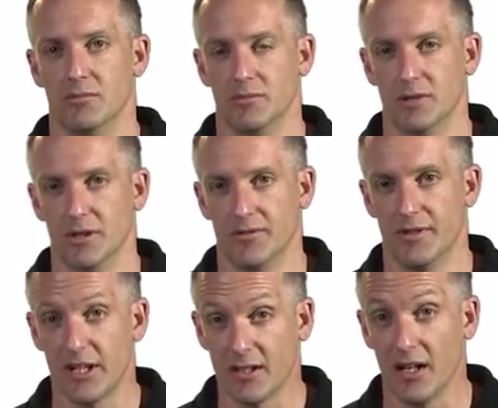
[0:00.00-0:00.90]
the
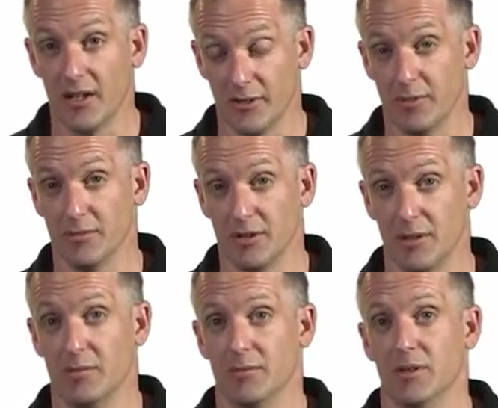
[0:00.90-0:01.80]
vector,
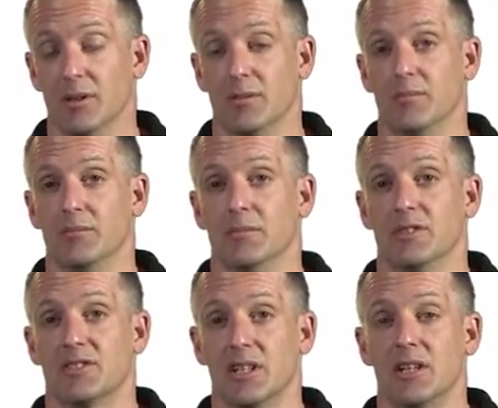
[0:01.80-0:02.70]
the
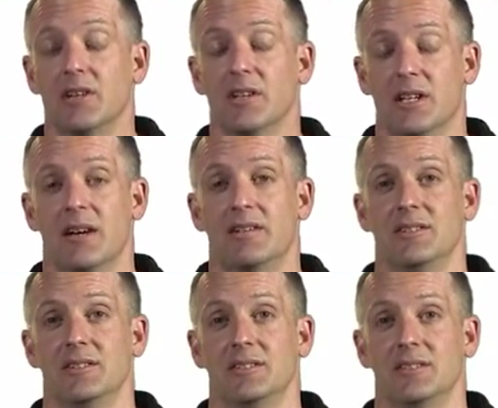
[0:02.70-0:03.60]
mosquito that carries the
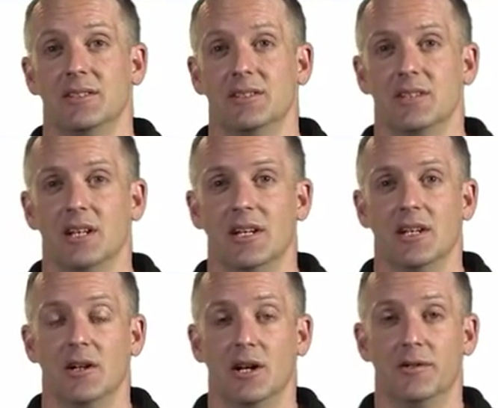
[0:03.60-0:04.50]
disease
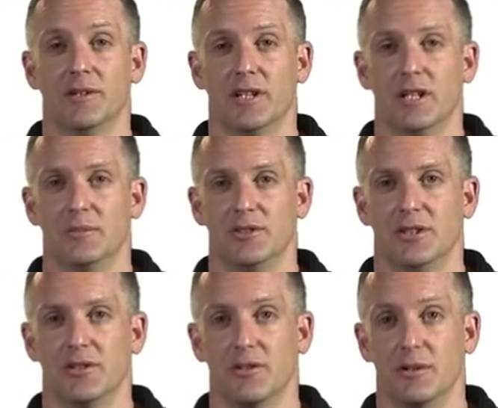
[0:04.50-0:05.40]
often comes
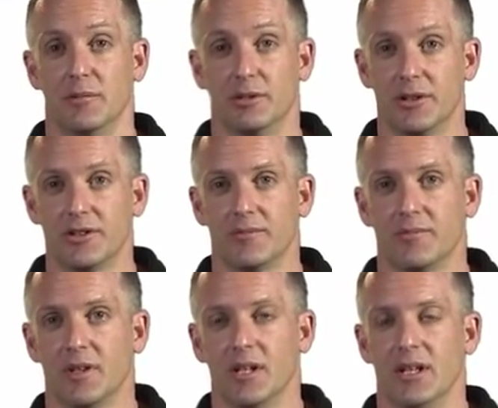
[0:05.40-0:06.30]
in through imports.
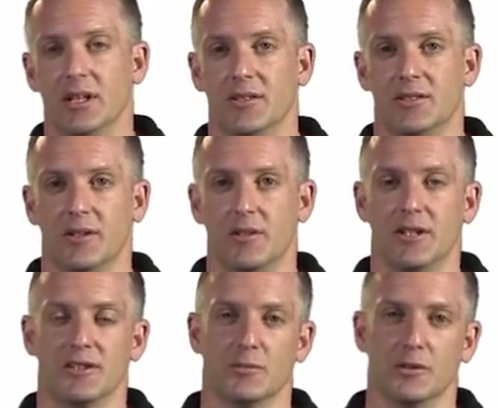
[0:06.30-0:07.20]
And so
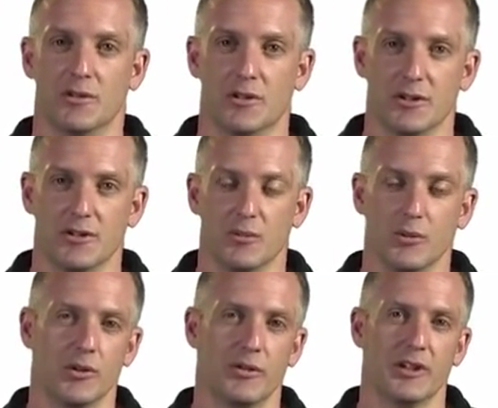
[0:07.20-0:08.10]
things are moved across the
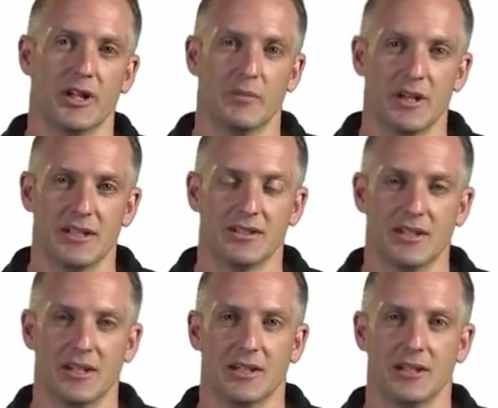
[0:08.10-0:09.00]
wharf and they may
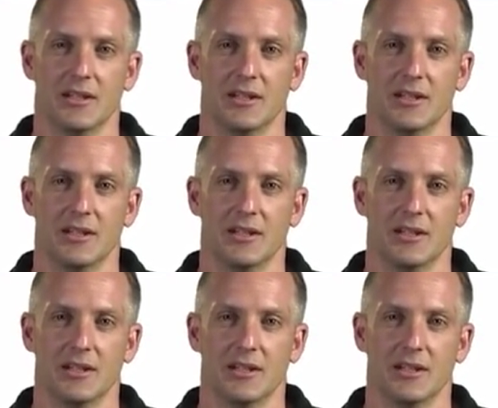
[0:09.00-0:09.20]
contain